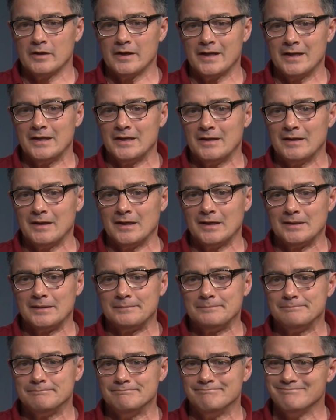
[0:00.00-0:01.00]
And
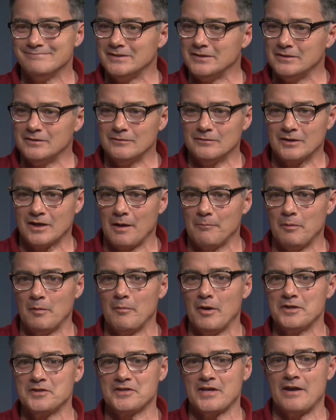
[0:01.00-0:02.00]
a couple
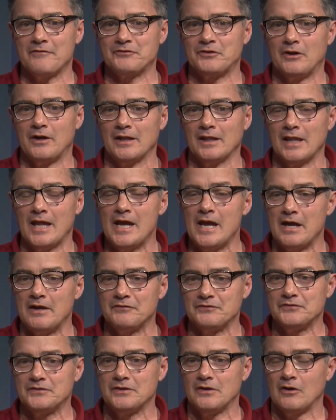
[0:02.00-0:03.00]
months after I
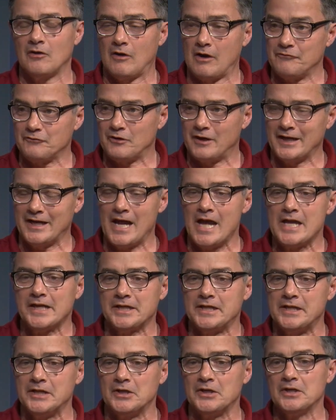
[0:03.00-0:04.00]
left, or after I got
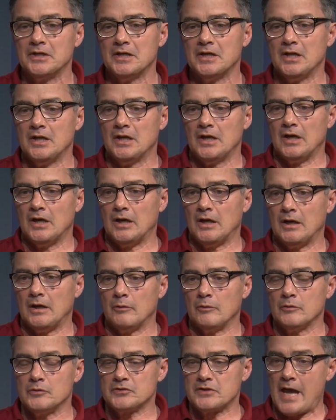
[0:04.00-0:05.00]
here,
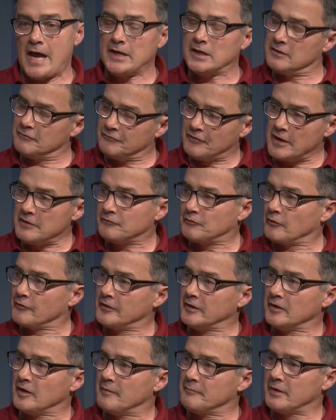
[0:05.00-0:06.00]
was at an event for
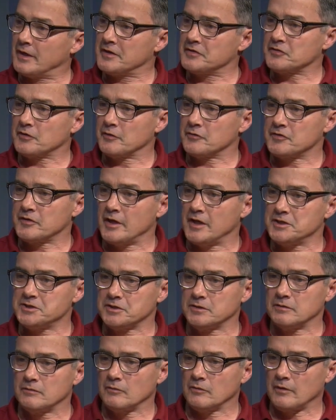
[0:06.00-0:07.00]
the Alumni
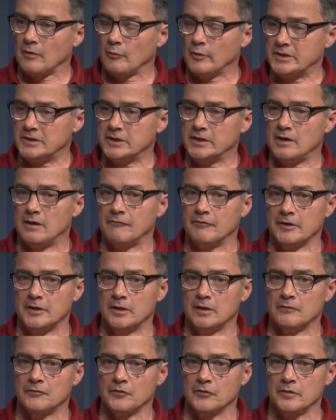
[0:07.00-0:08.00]
Association that we did every
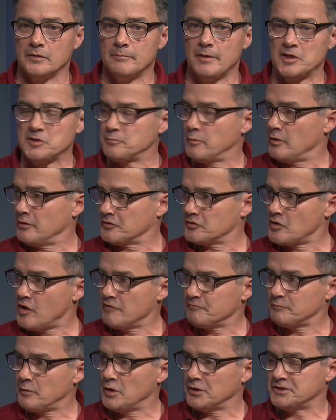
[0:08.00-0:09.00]
year for the baseball and
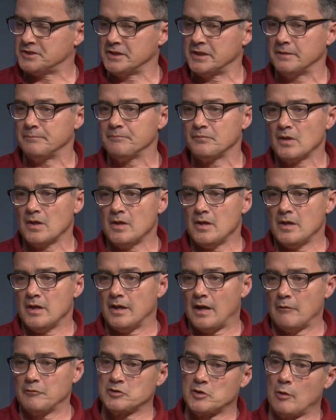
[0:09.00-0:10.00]
softball team.
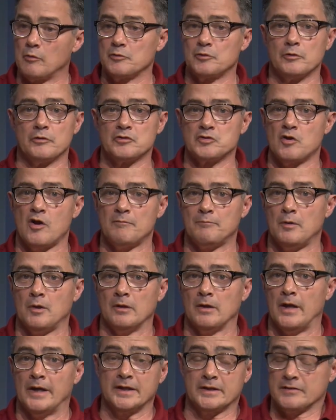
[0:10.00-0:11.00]
And I was going through the
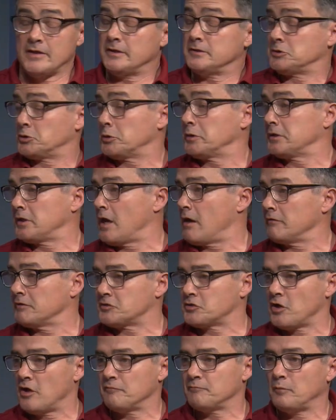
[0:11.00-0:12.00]
softball line because I enjoyed
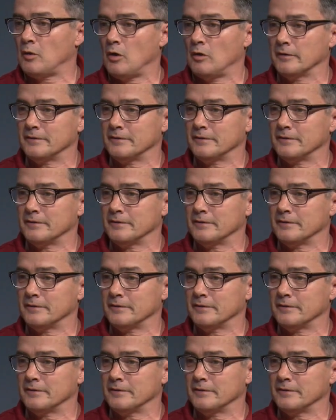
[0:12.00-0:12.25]
college softball.